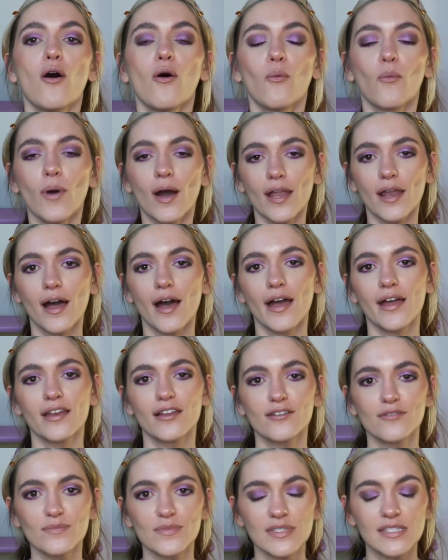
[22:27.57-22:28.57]
what
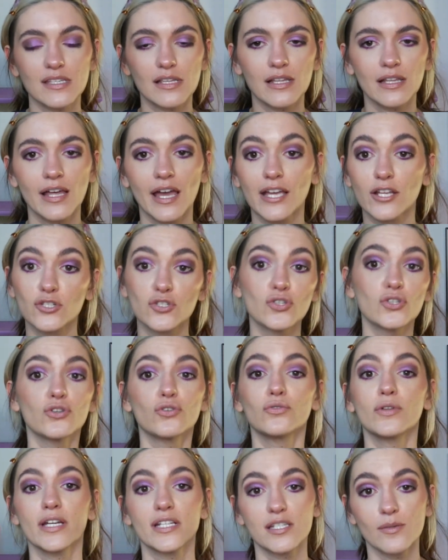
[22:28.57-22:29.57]
items, like, do
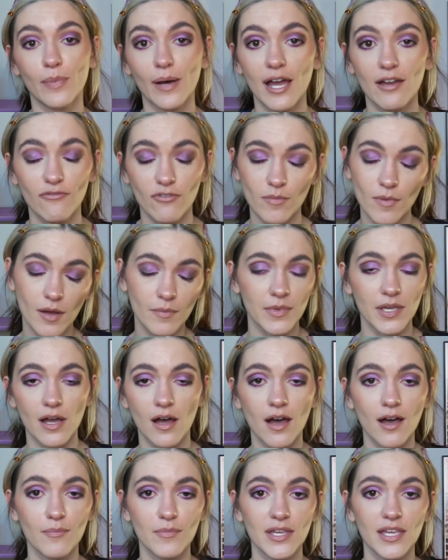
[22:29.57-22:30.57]
you like to buy from
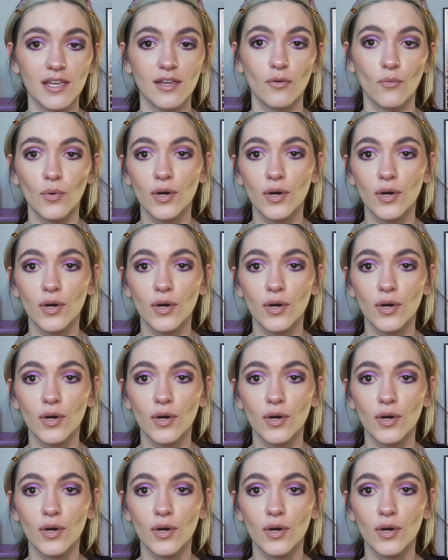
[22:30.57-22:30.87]
AmiAmi?